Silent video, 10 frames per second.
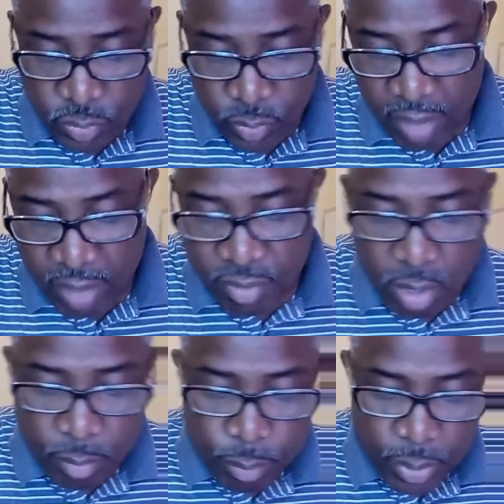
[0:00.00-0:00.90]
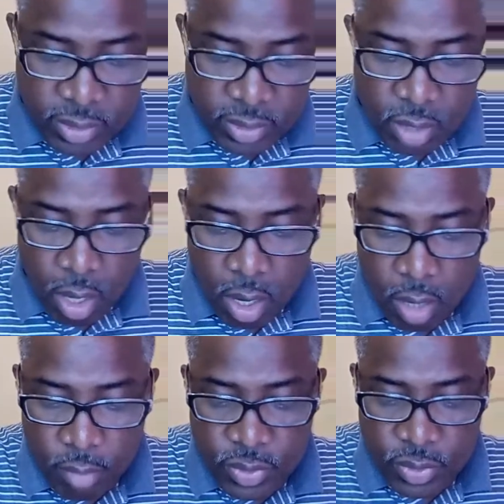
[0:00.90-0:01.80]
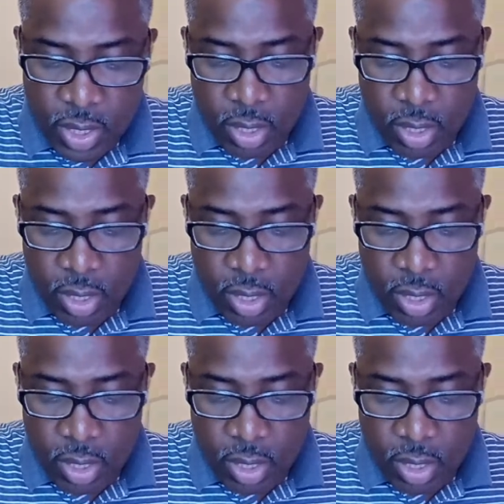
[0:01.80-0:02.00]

We have complex carbs